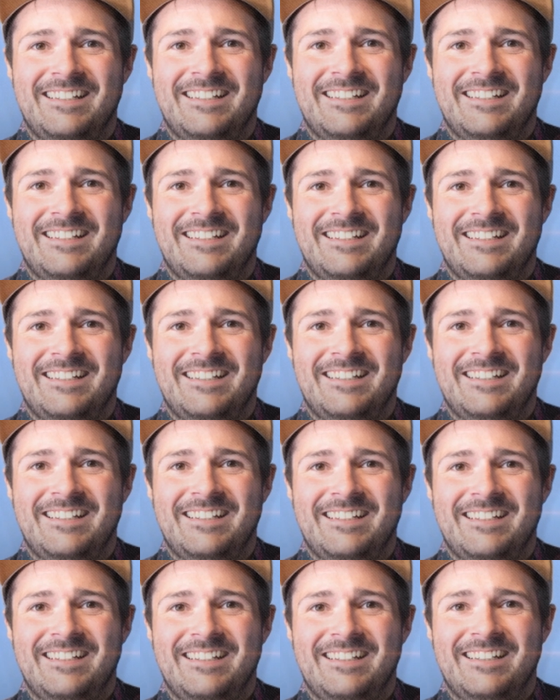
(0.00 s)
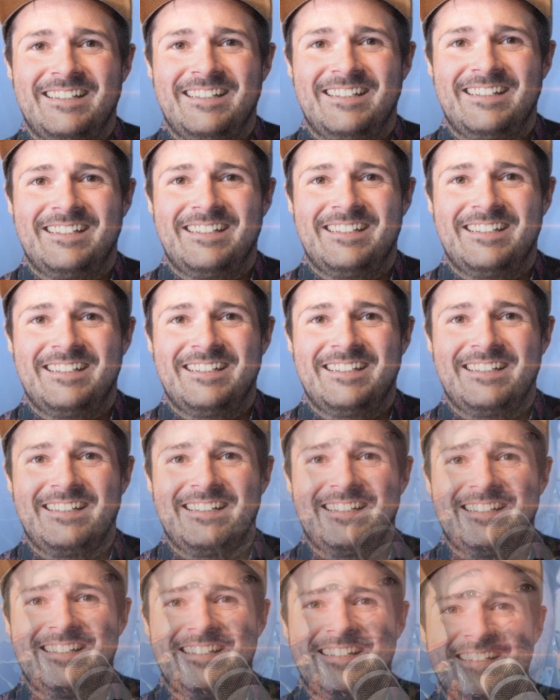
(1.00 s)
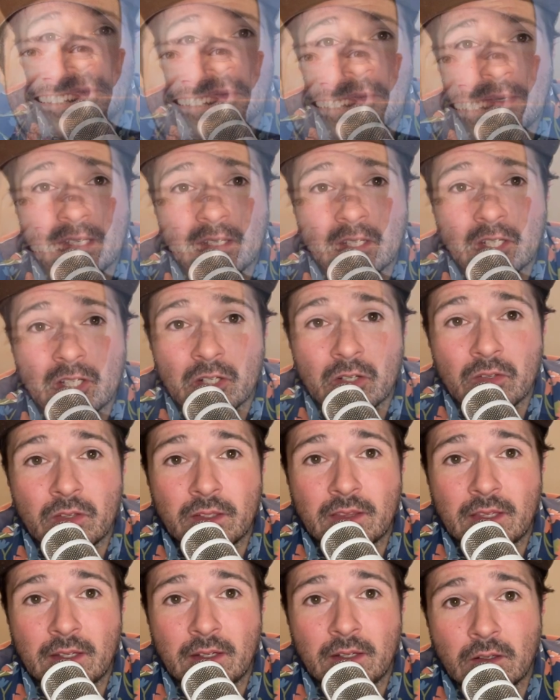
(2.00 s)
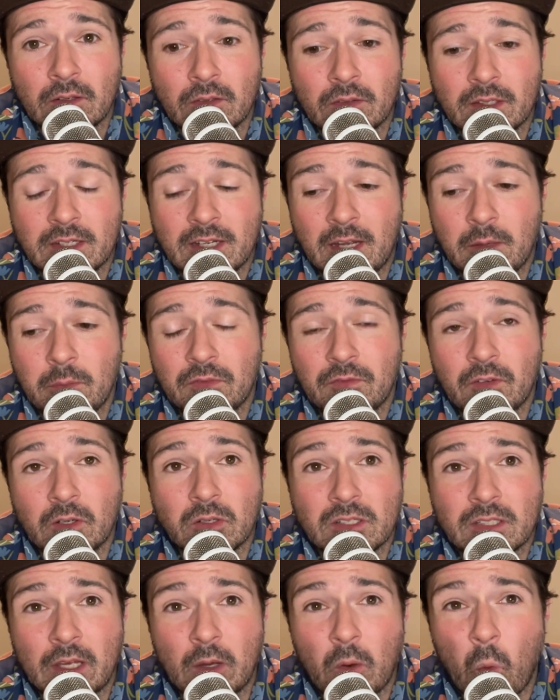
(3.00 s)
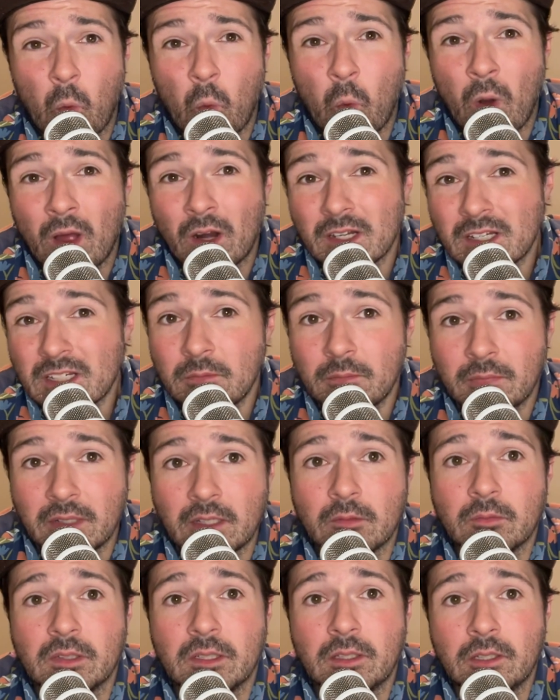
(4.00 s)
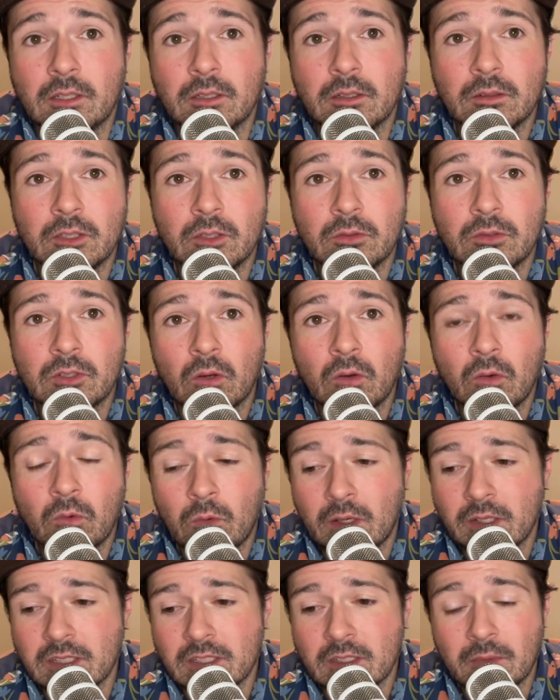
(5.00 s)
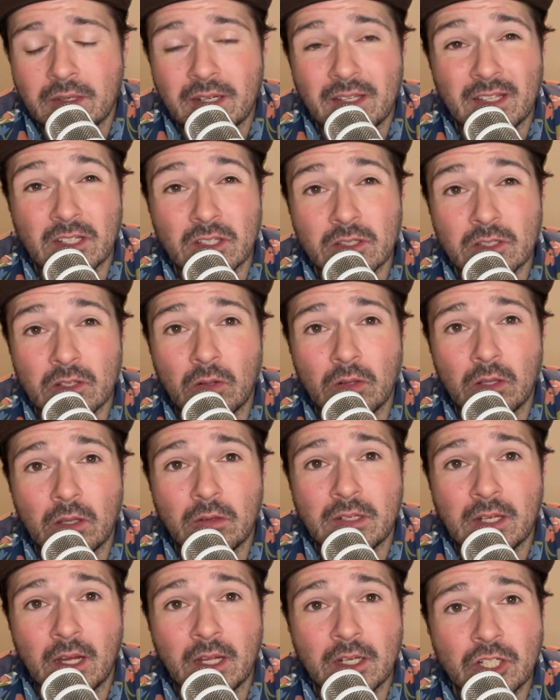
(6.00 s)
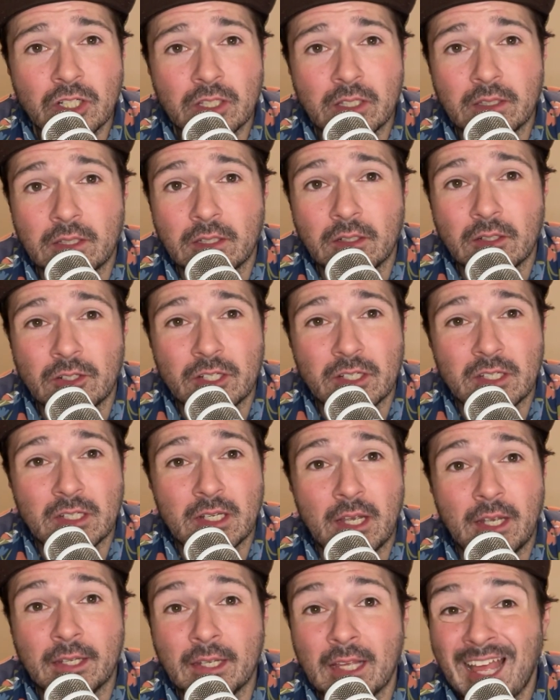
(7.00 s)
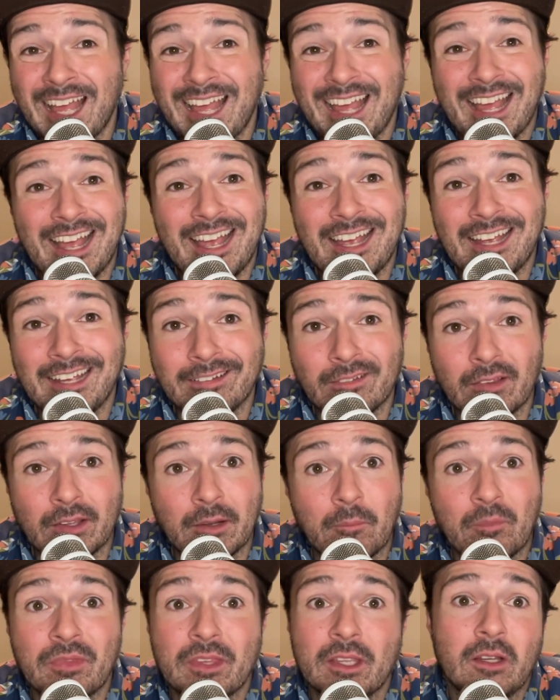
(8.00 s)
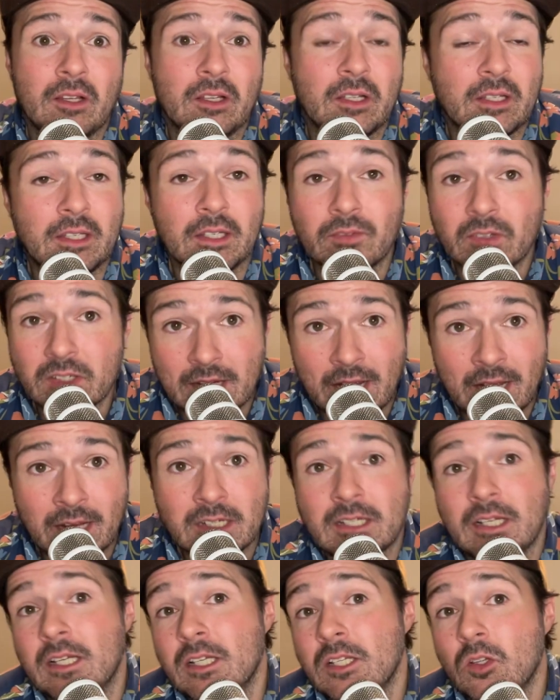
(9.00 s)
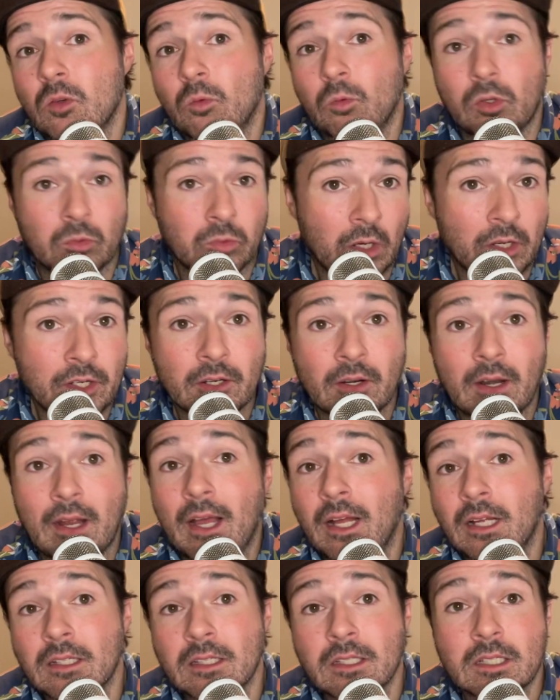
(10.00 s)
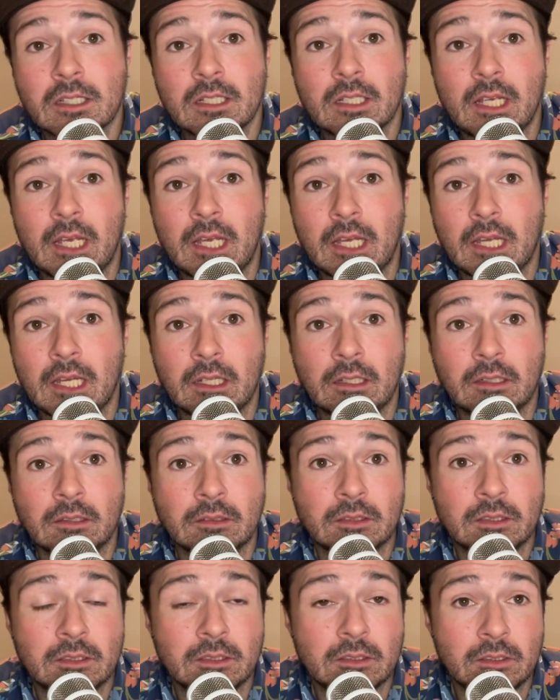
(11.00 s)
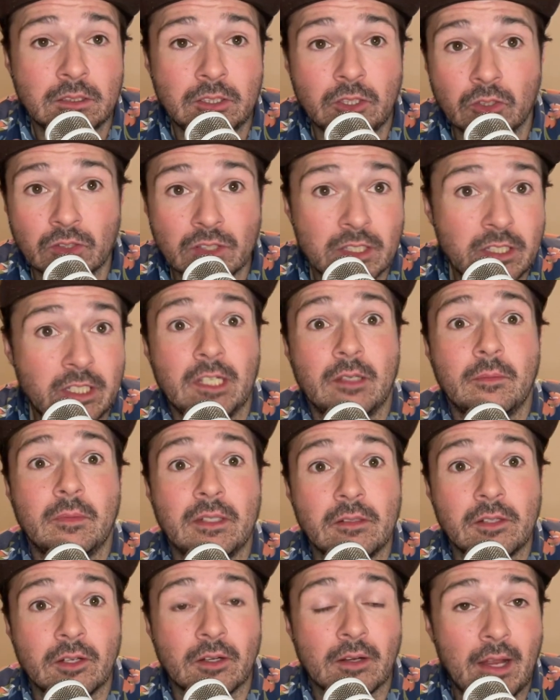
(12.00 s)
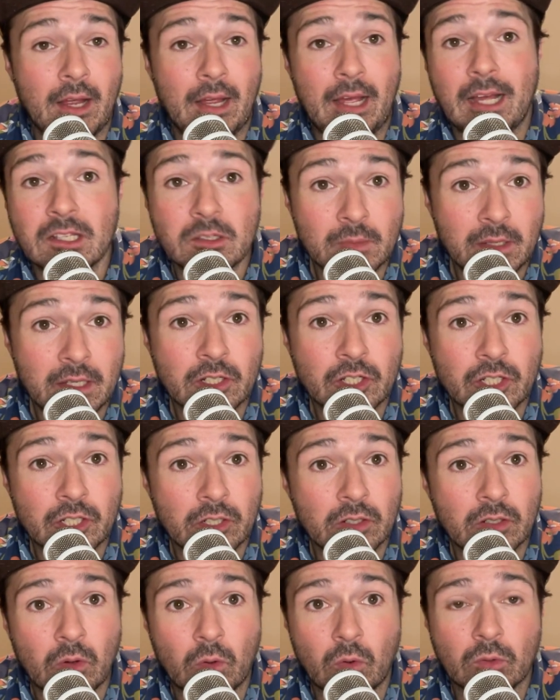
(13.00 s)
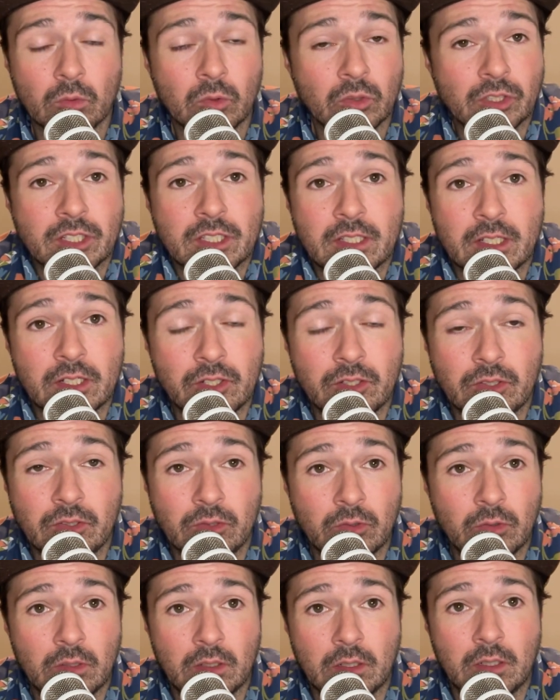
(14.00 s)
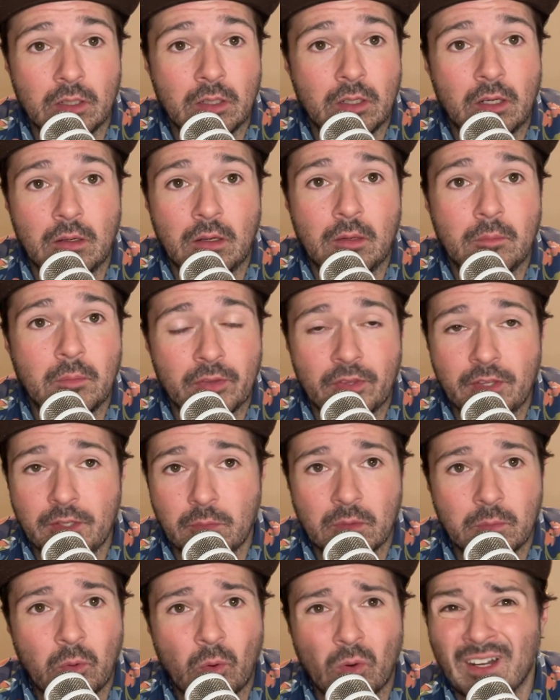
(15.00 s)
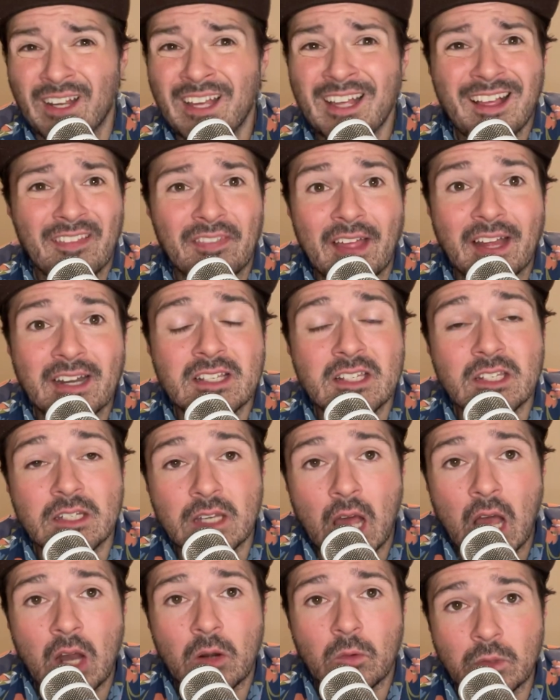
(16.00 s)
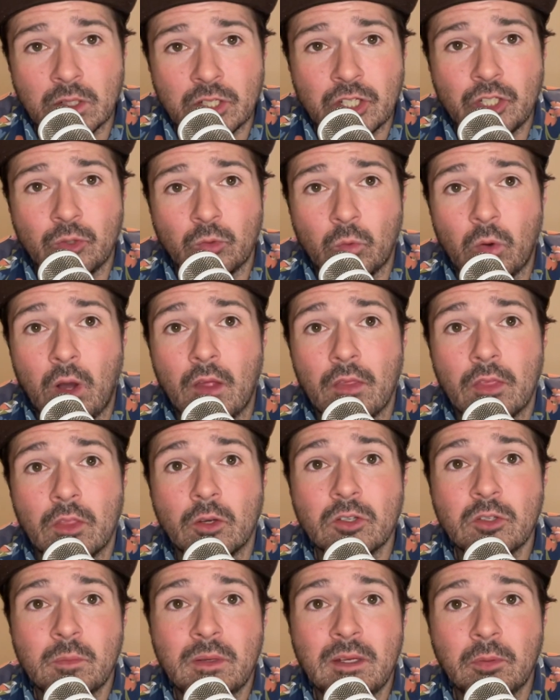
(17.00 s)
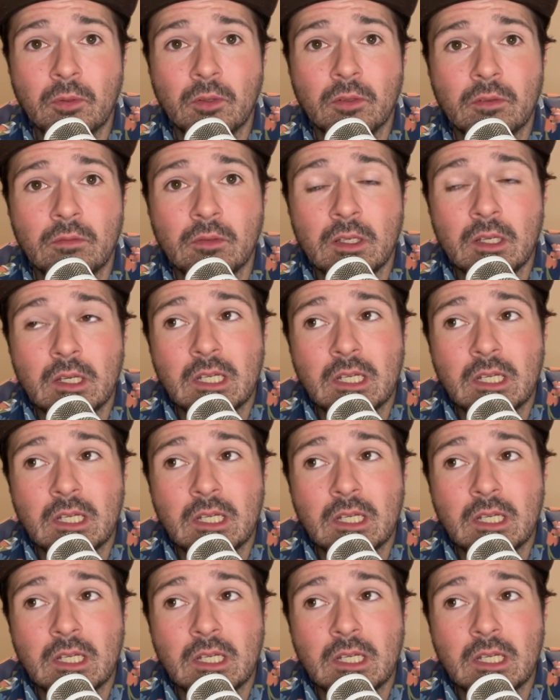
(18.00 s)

Bare minimum. One, like you need to be making sure that they're the type of folks that want to meet with you. You don't want somebody that's so low touch that they're just saying, "Hey, like give us access, we'll run your ads and you'll see them in your ads manager or we'll just send you a, a monthly report." That is not what you want. Those people